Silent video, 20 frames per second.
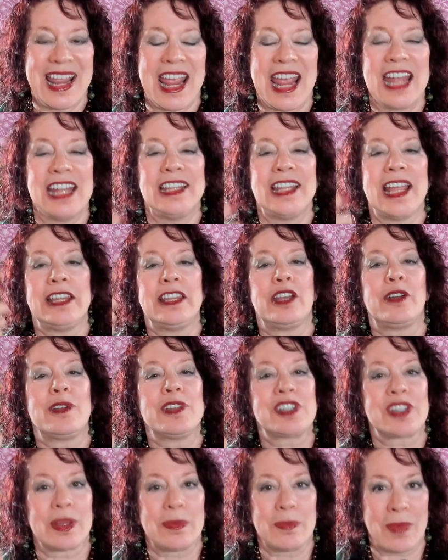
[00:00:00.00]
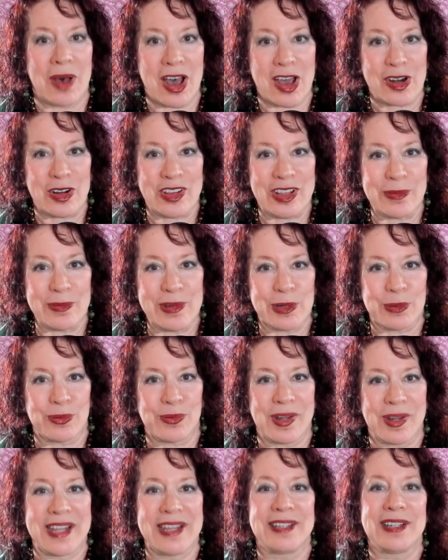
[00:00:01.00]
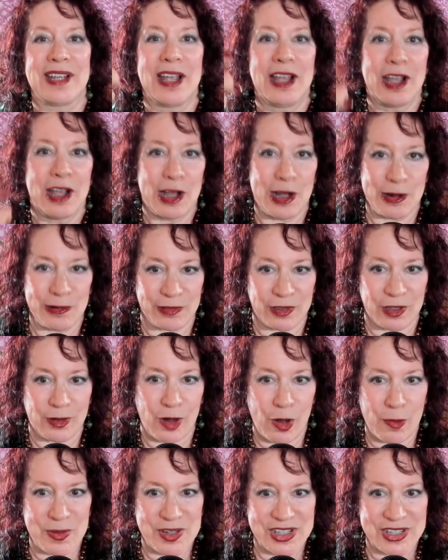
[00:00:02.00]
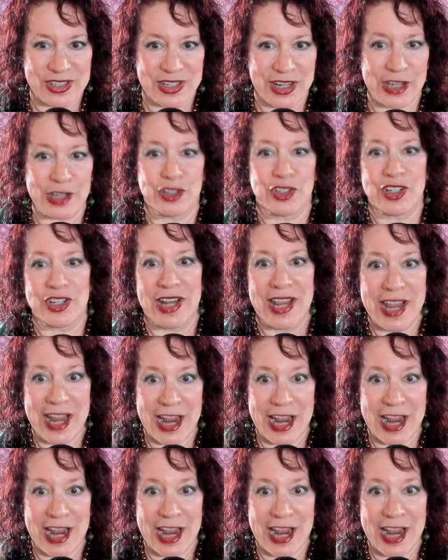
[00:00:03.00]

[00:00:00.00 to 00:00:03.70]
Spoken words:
and then there is a model that we create of our representation,